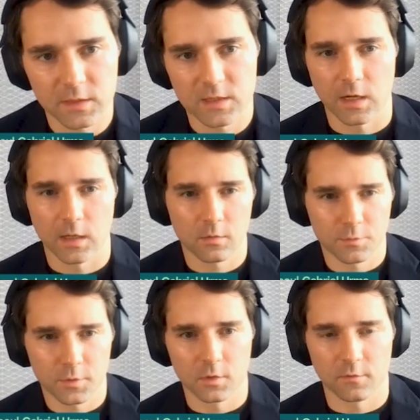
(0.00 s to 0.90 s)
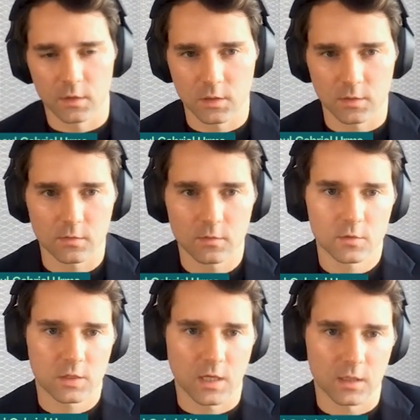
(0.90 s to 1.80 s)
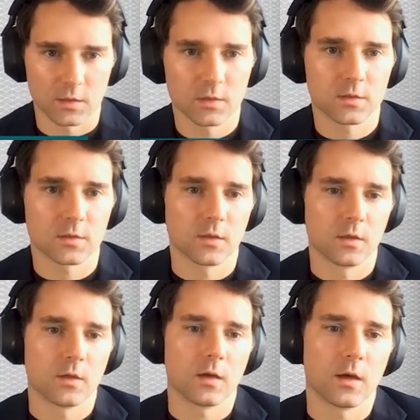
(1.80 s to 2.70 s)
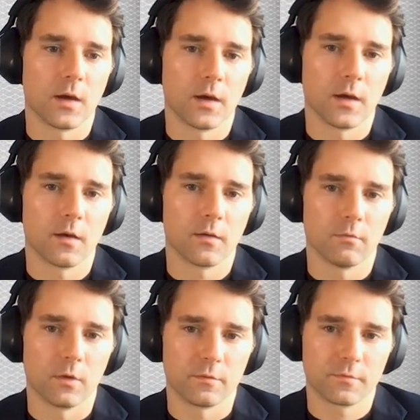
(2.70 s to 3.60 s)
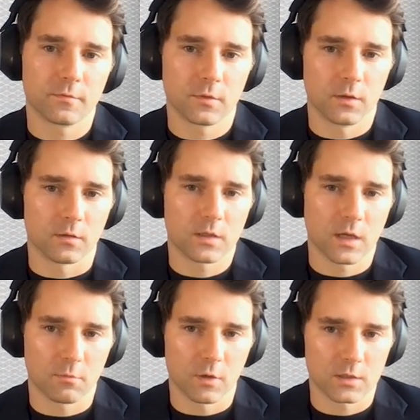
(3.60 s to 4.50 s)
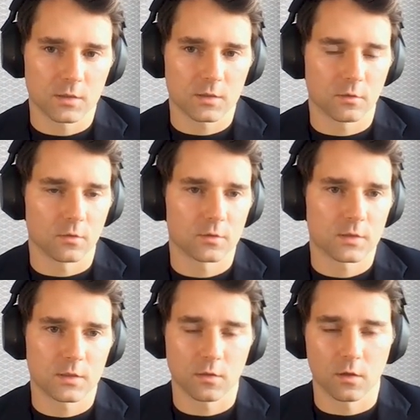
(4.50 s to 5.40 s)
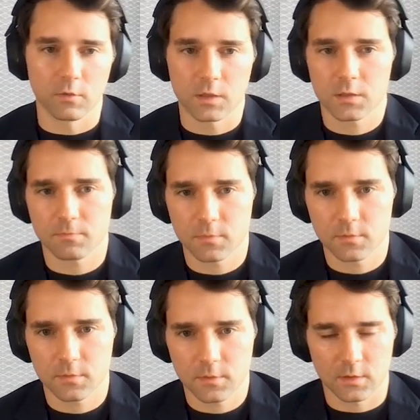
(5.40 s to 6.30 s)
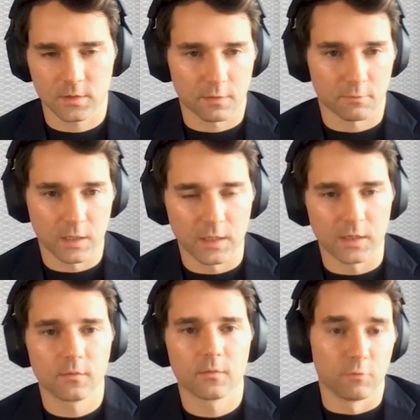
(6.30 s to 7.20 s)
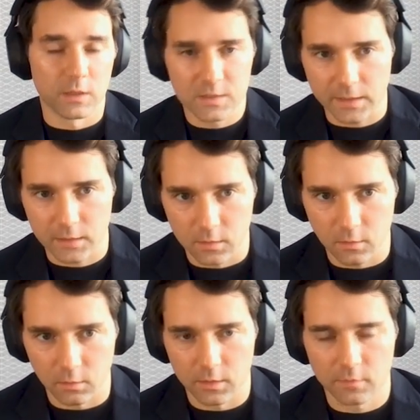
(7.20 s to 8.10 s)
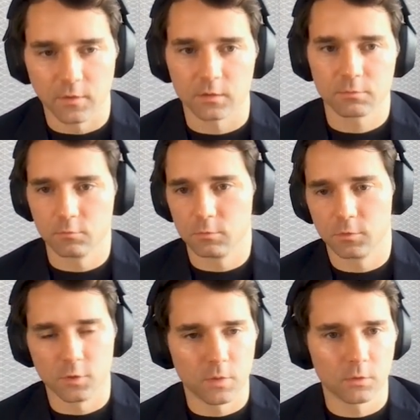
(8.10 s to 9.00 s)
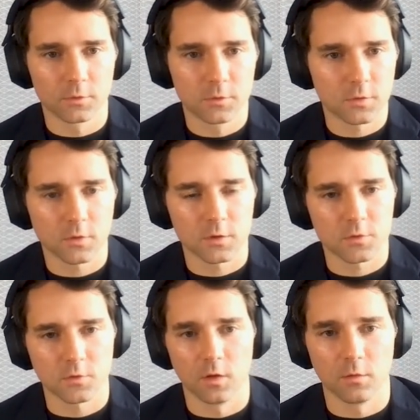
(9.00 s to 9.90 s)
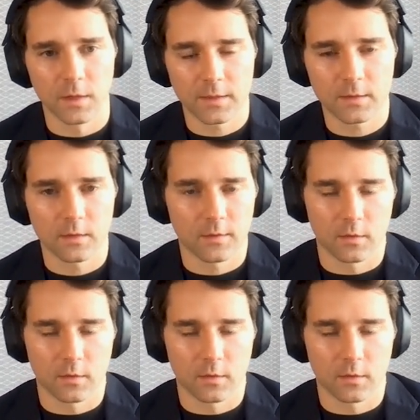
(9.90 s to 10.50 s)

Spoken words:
of exciting computer vision challenges with cameras in stores and so on, which sounds like really, really technical and advanced. Would you be able to talk us through a little bit?